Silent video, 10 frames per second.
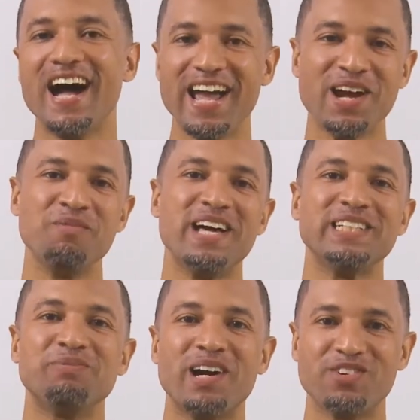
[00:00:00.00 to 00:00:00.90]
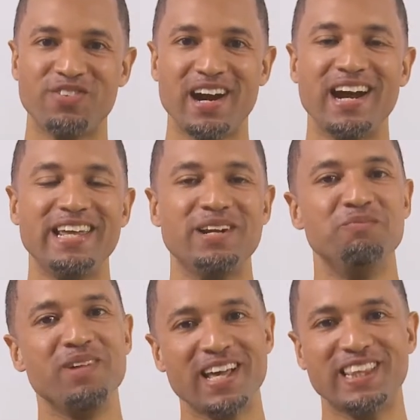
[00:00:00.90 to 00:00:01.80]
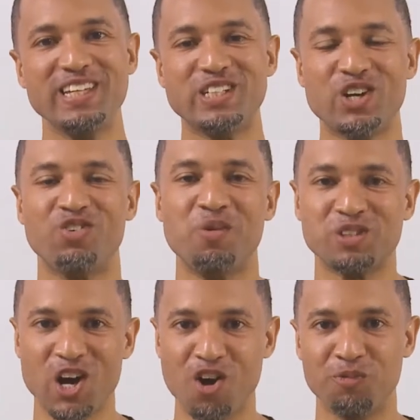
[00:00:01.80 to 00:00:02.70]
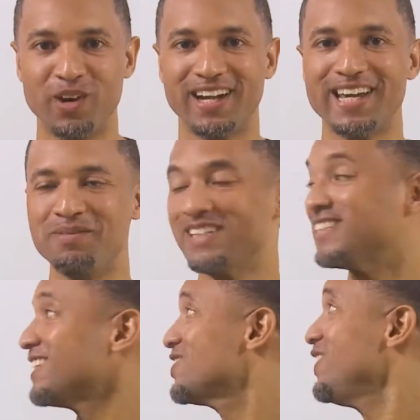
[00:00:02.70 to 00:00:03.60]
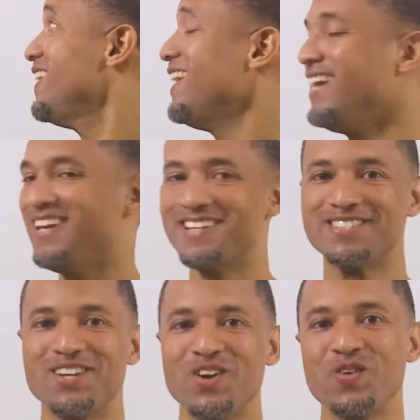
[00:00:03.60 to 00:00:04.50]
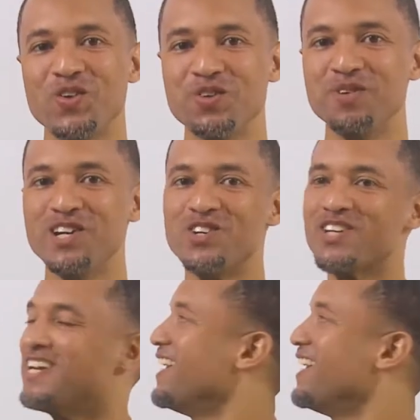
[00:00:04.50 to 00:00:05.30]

I am Lance McFarlane, math teacher from Sophomore Academics. Today, we've been looking